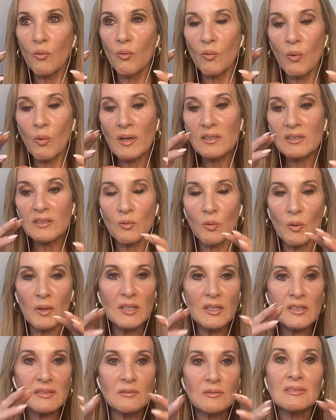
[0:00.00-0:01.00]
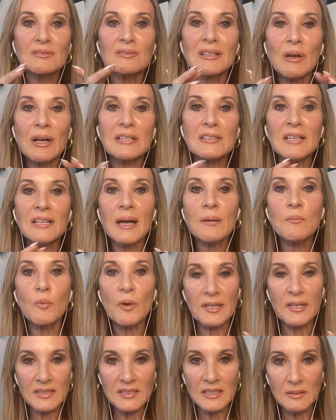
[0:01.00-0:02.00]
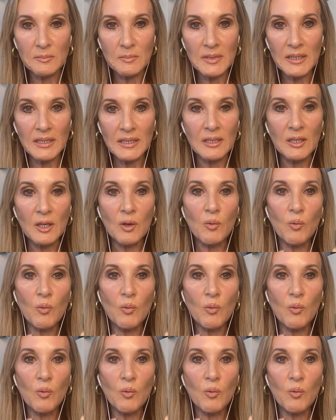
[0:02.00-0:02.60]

what what does t- time wasting mean?